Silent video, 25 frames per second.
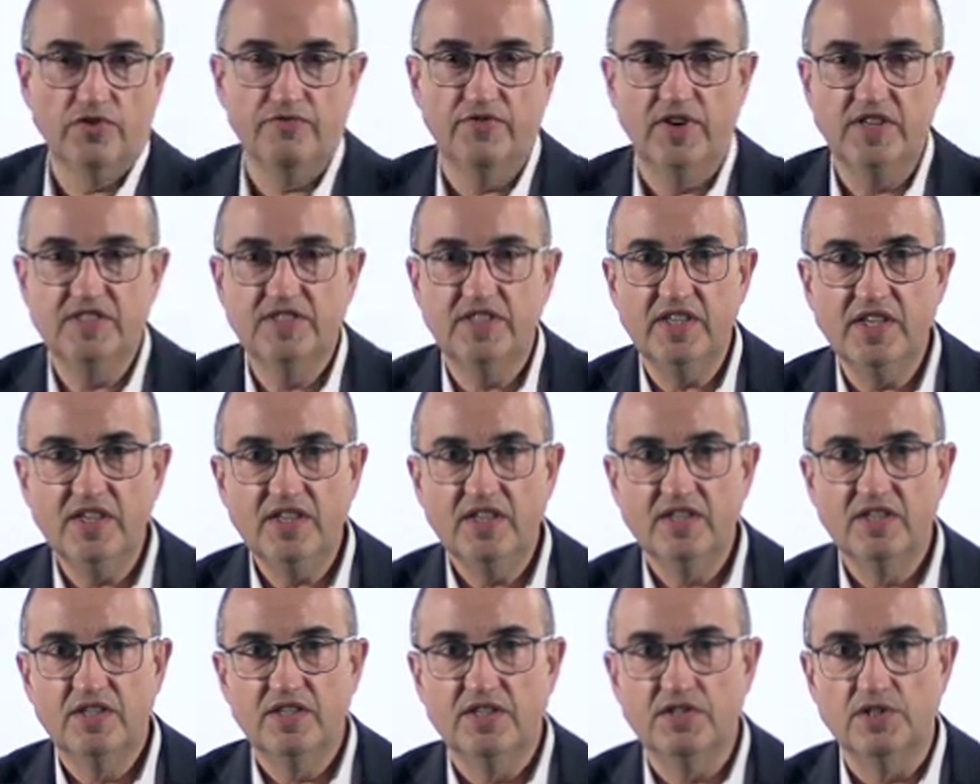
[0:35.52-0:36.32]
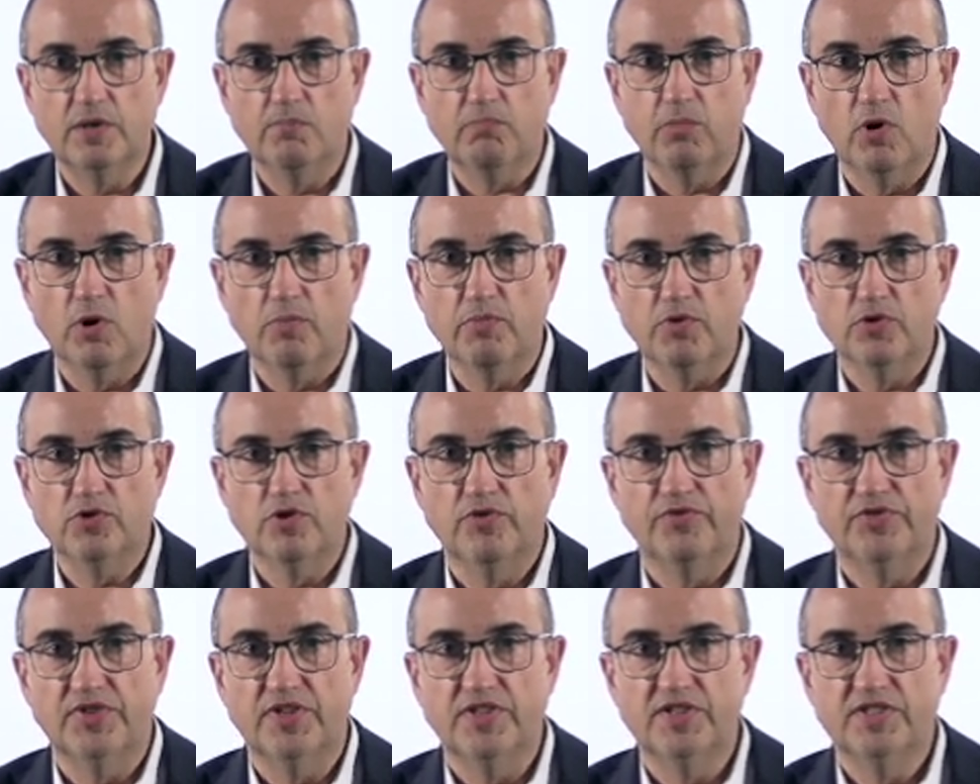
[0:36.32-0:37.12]
investing. Is the purpose
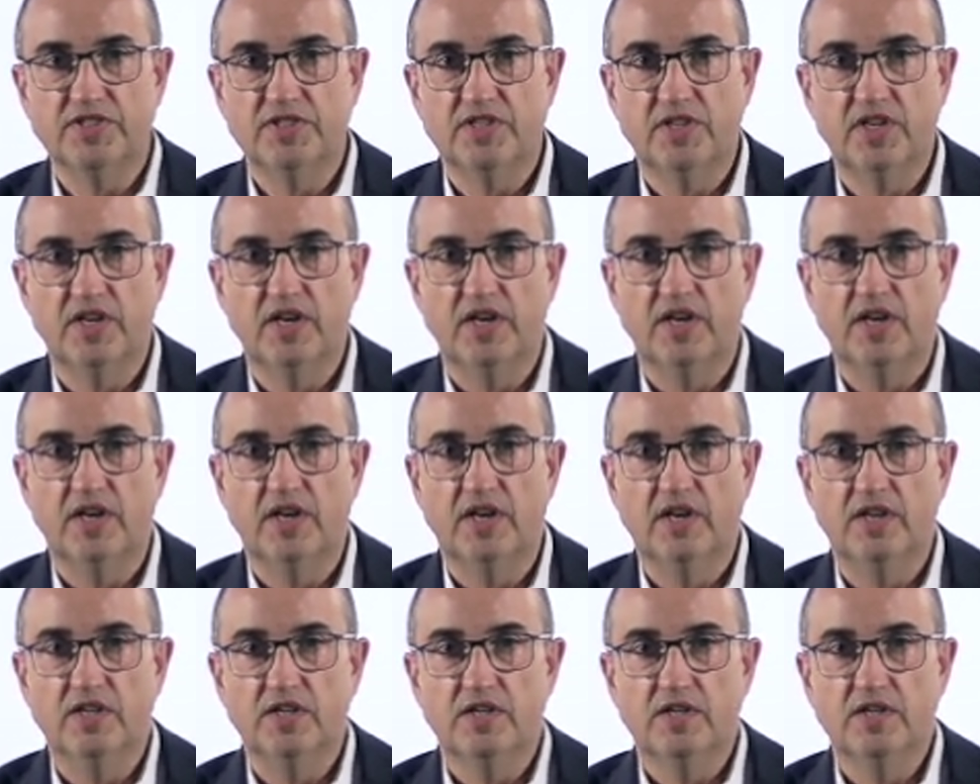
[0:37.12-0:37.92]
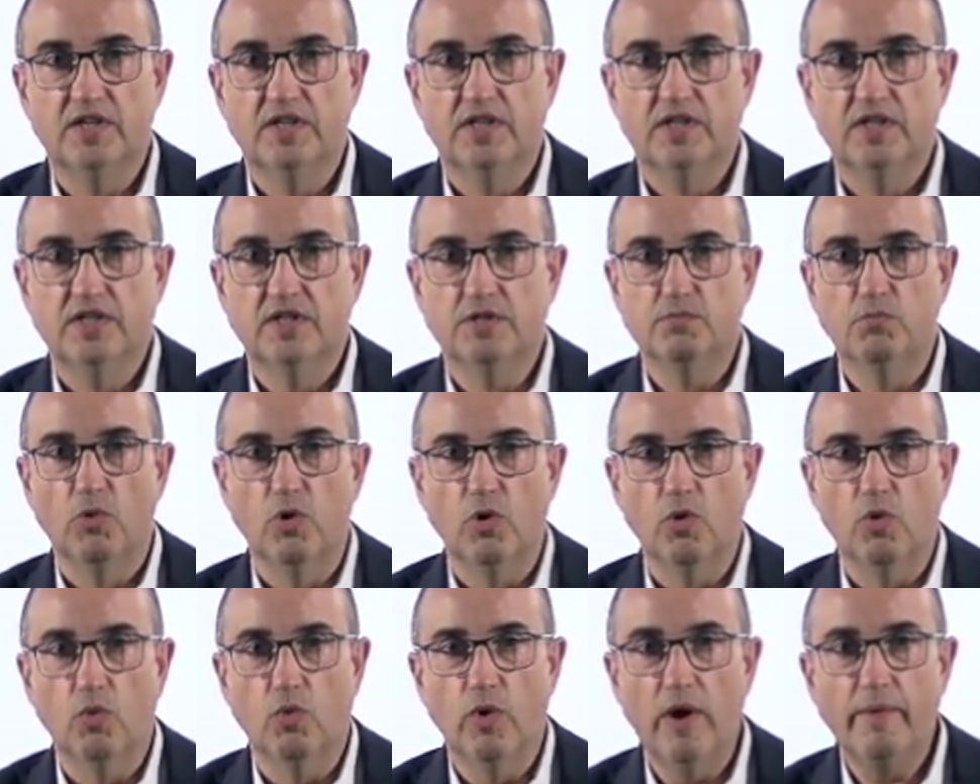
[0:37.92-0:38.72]
of this
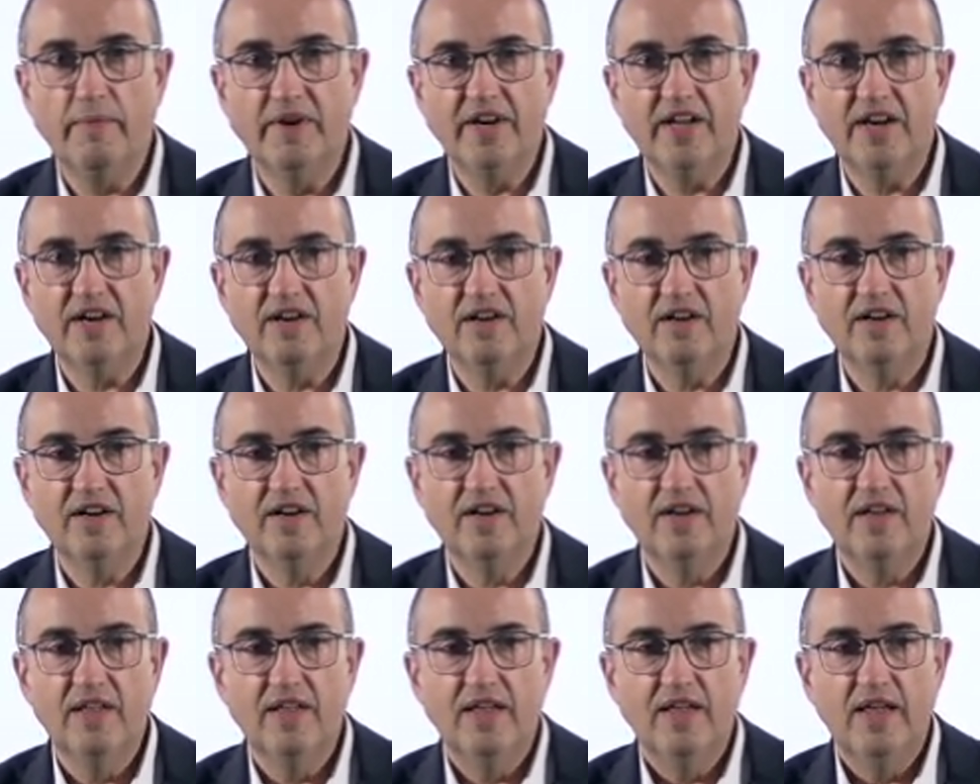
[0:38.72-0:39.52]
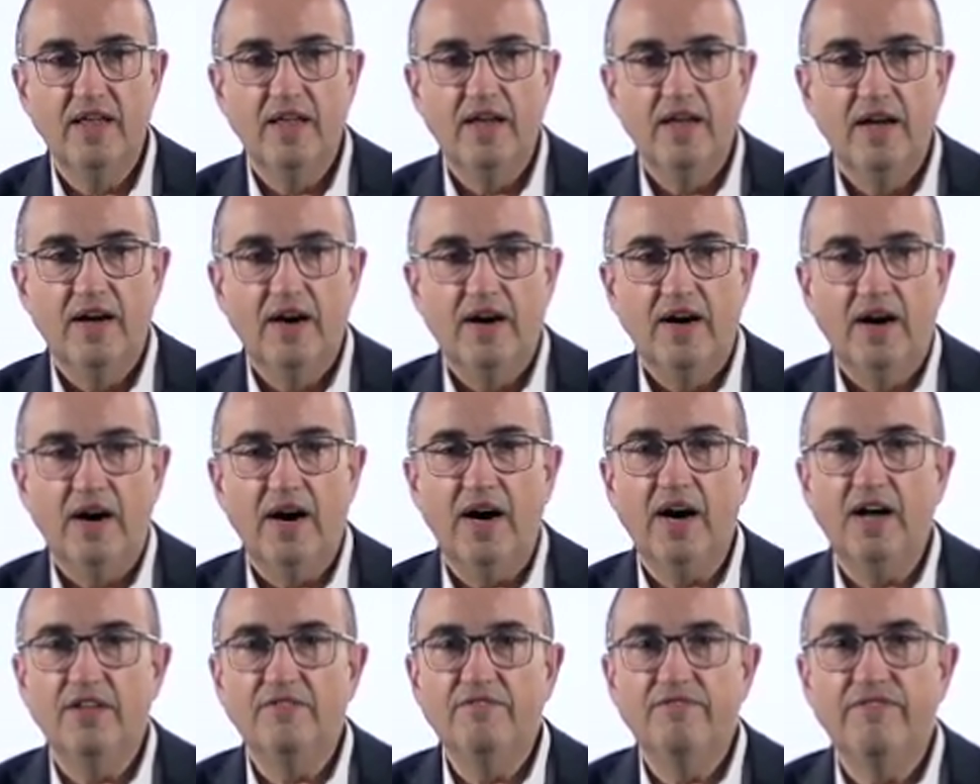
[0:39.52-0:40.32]
small webinar.
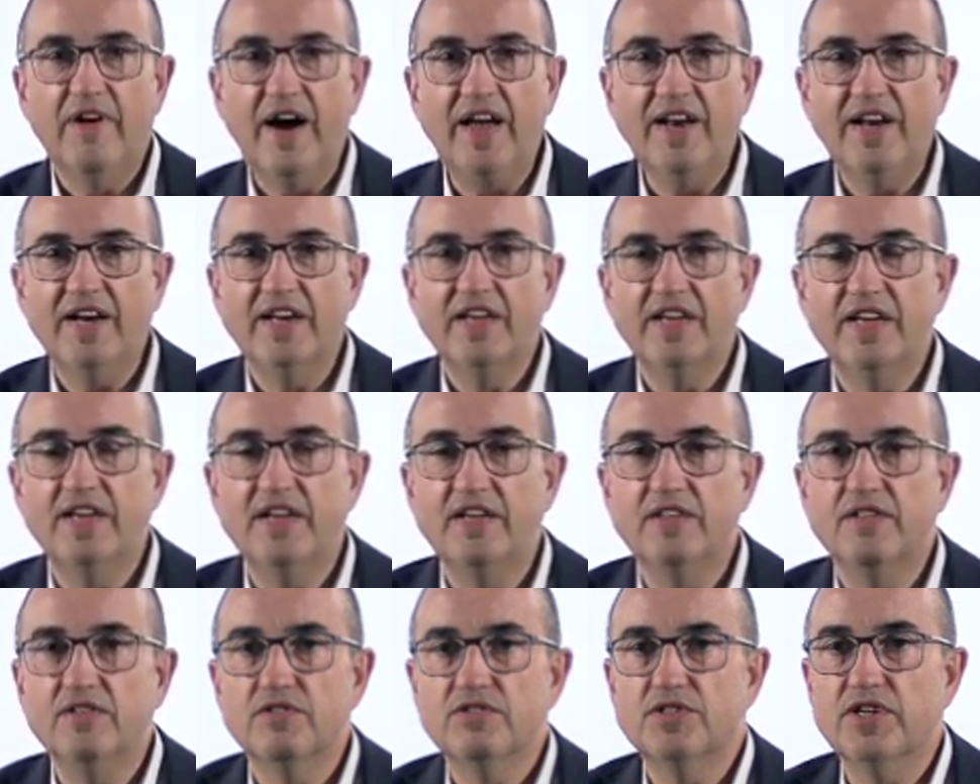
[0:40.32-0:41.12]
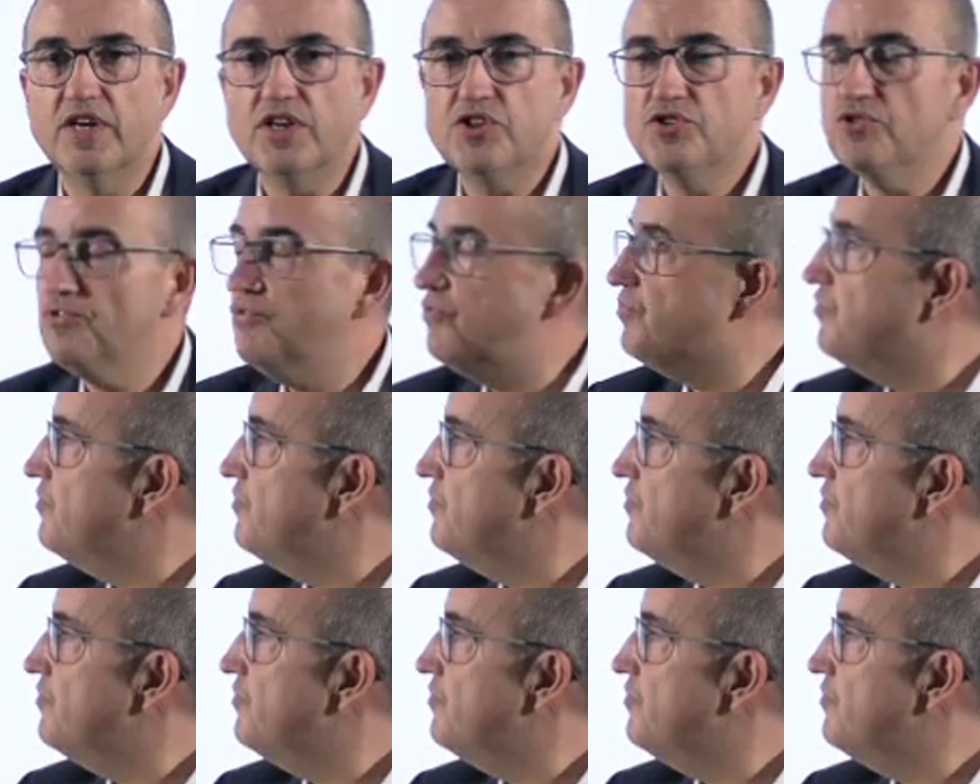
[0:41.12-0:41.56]
And finally, in section